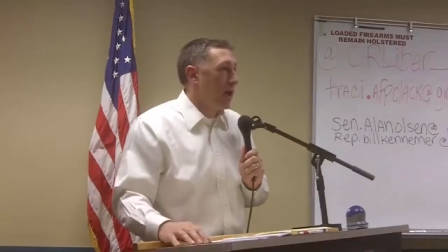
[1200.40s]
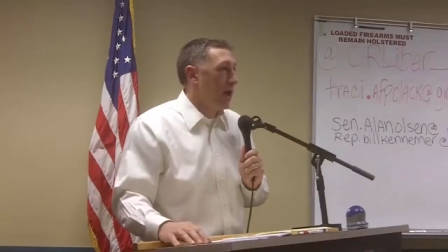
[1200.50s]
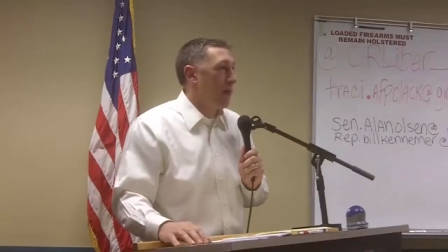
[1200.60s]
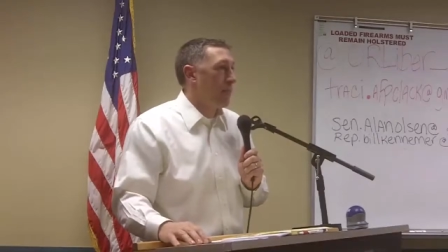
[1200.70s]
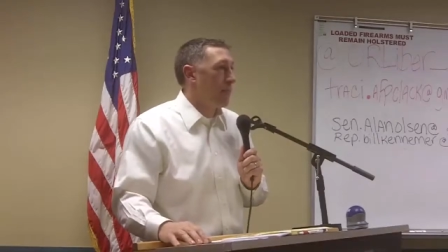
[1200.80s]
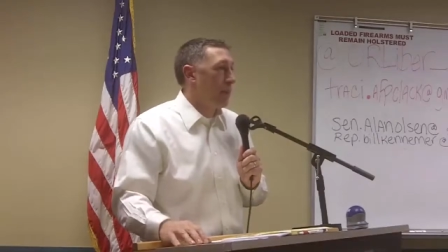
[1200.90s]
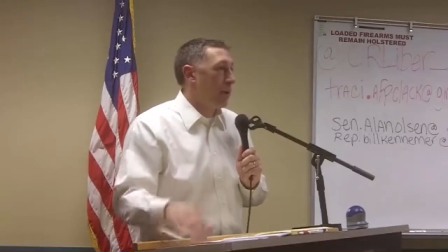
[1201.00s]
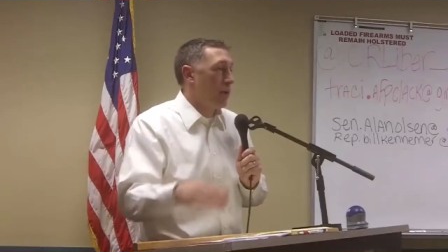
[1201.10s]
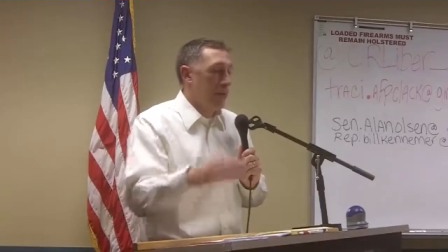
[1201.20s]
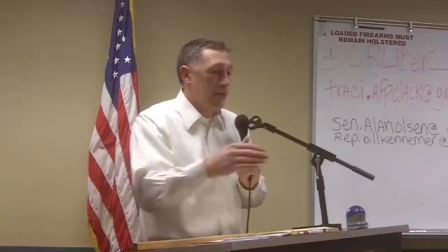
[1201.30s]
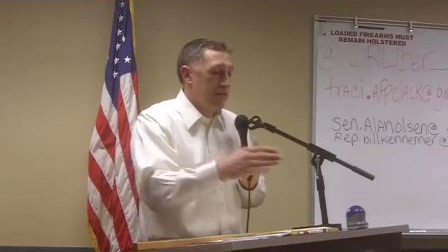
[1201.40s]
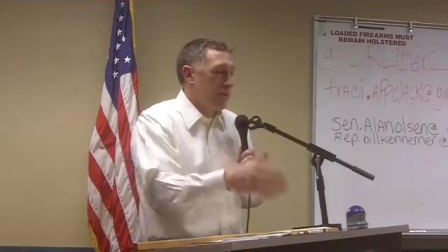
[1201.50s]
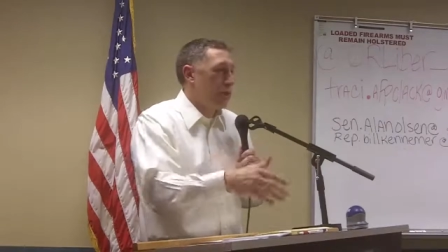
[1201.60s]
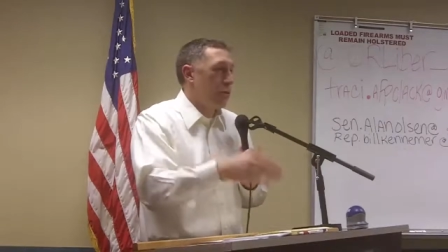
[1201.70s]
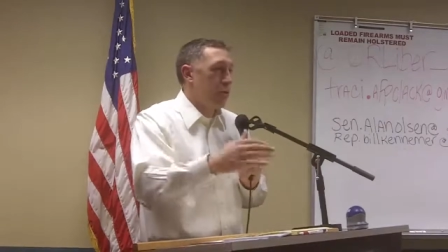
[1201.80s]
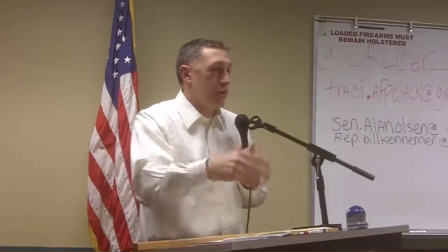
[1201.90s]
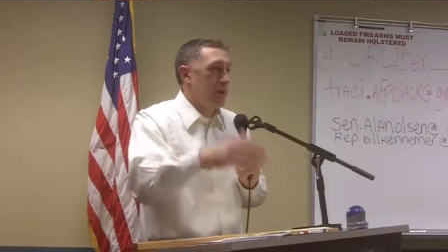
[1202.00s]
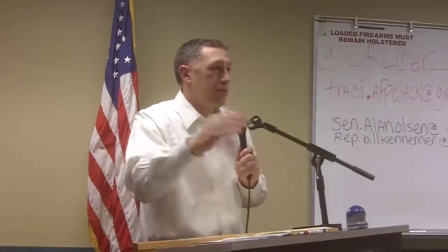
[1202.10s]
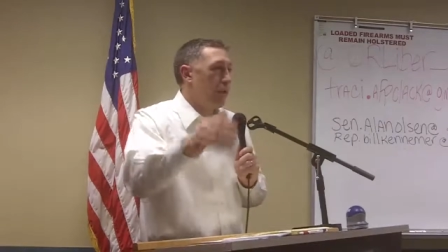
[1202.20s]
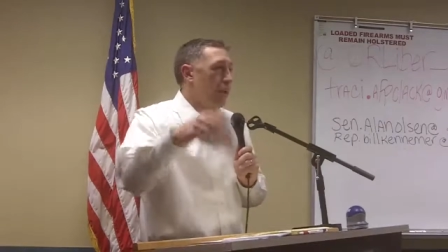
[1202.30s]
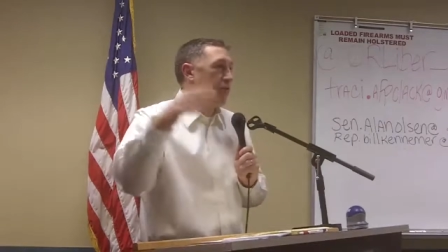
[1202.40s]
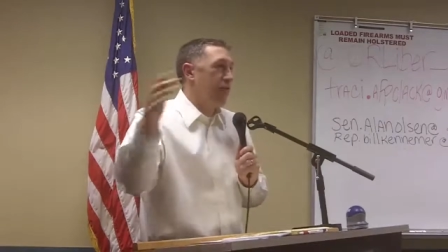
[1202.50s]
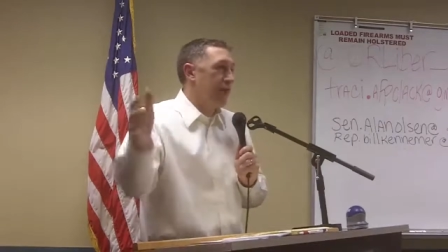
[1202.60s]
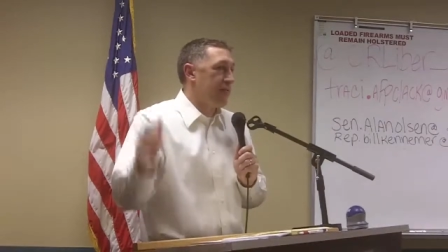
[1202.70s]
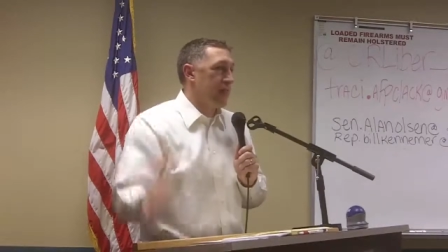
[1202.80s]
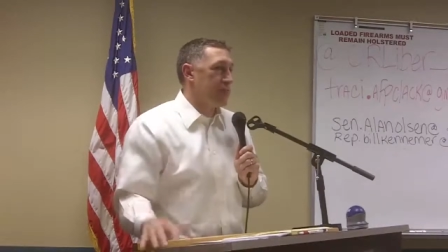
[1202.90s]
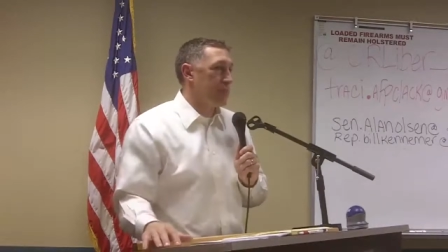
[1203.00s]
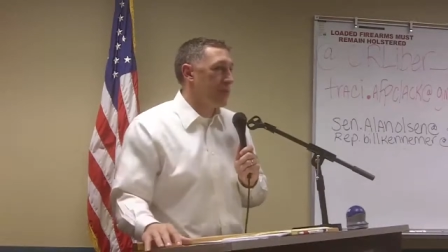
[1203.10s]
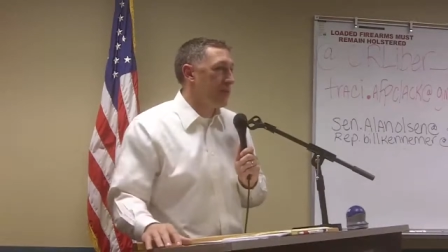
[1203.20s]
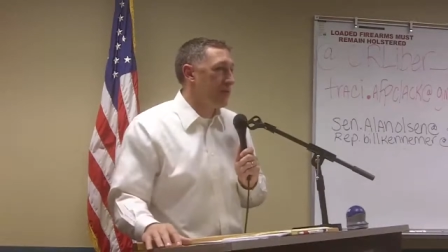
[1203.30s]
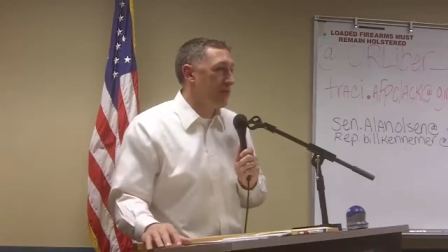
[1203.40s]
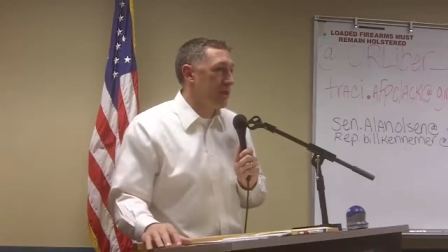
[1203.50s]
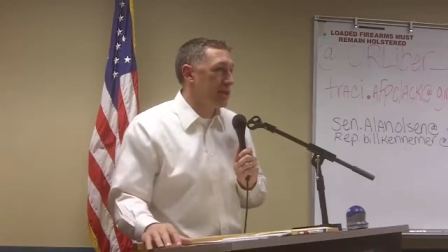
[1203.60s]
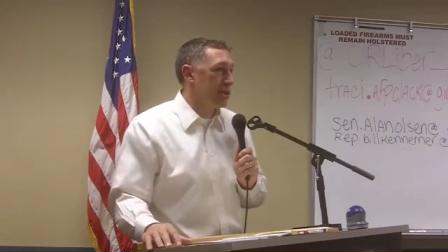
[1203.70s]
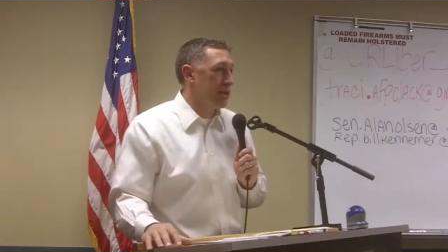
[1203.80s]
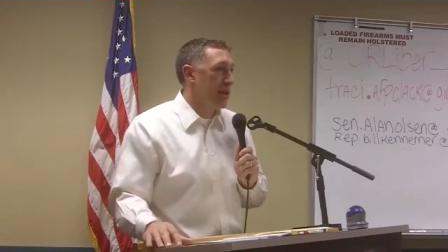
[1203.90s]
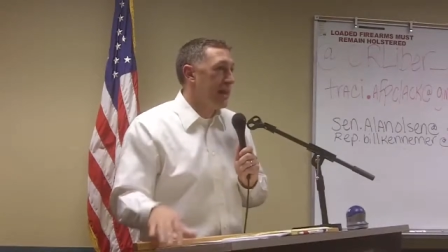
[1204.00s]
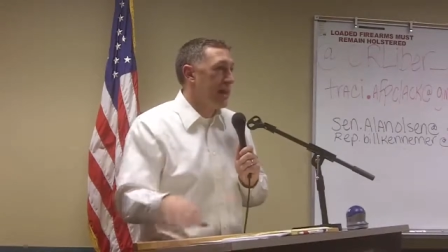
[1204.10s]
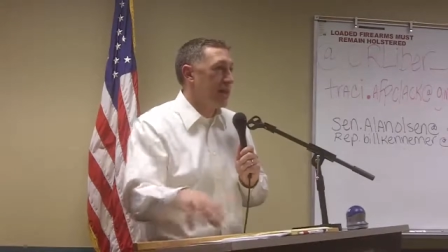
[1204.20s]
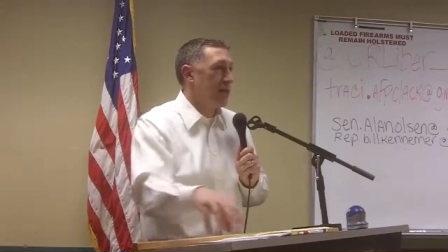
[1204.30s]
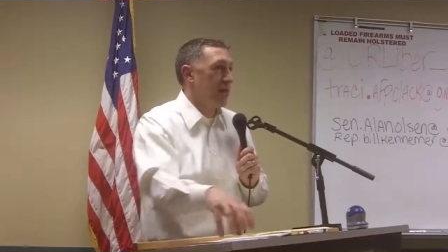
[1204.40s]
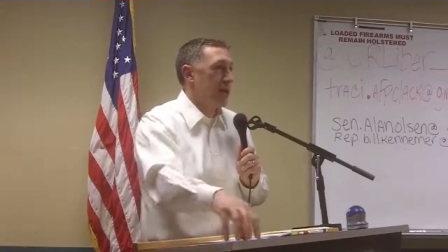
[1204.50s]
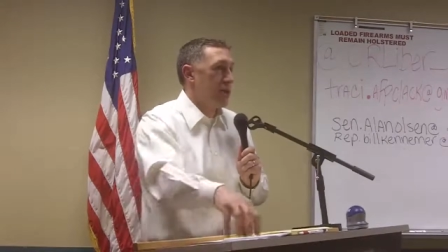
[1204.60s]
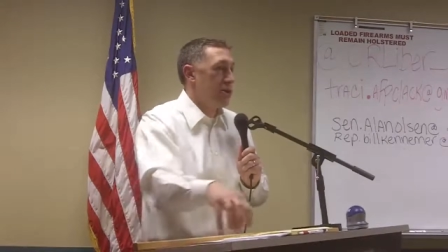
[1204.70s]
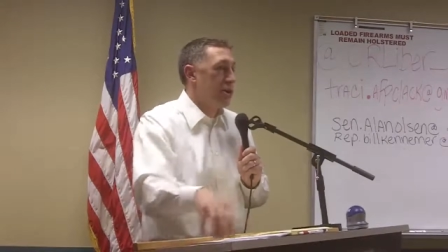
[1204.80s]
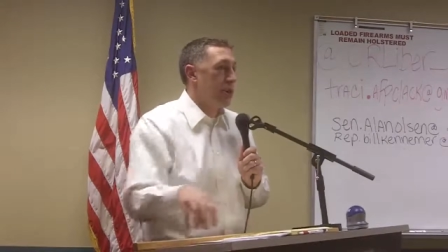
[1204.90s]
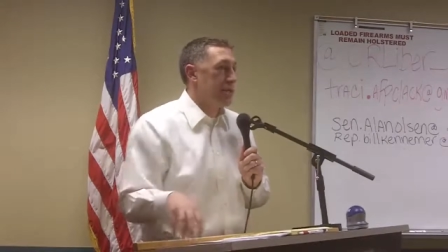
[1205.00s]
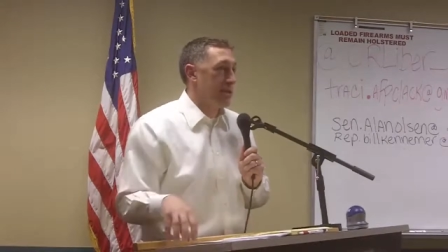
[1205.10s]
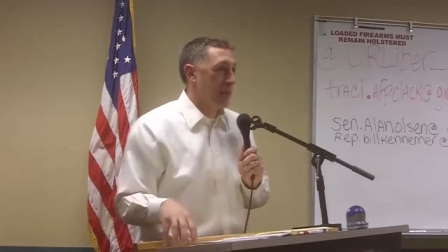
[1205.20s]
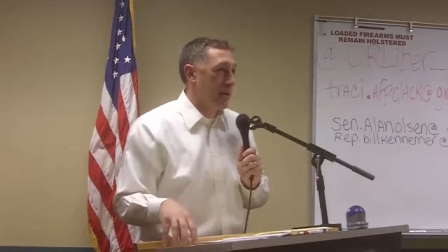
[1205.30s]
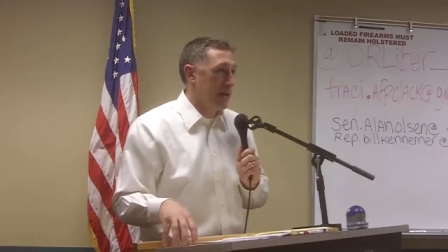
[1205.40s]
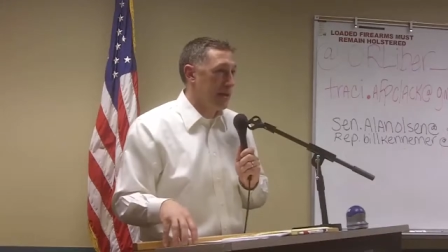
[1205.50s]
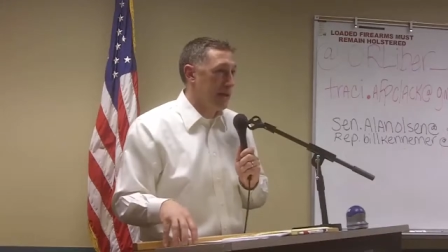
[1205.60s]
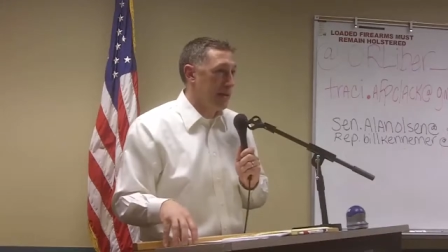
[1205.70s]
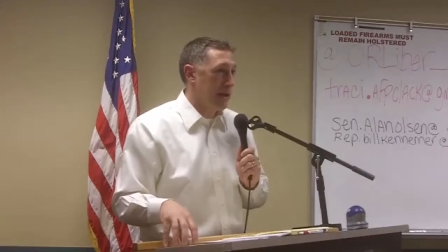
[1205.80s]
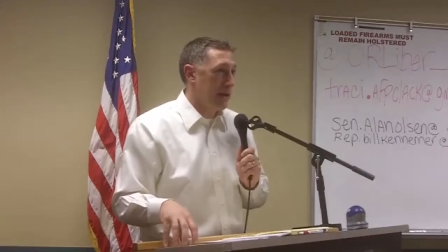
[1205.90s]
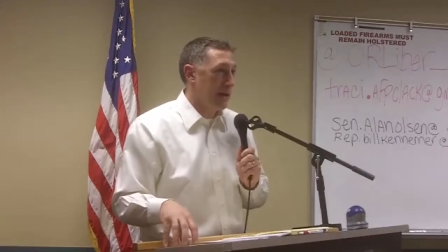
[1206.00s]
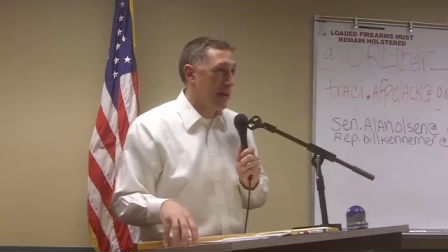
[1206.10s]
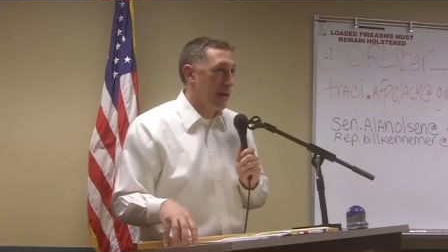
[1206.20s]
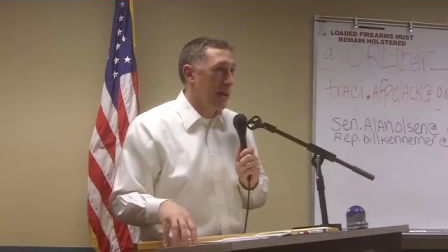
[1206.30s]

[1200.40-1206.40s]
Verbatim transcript: uh, but we'll have two, three, four, five thousand people eventually that have committed to doing something on that day.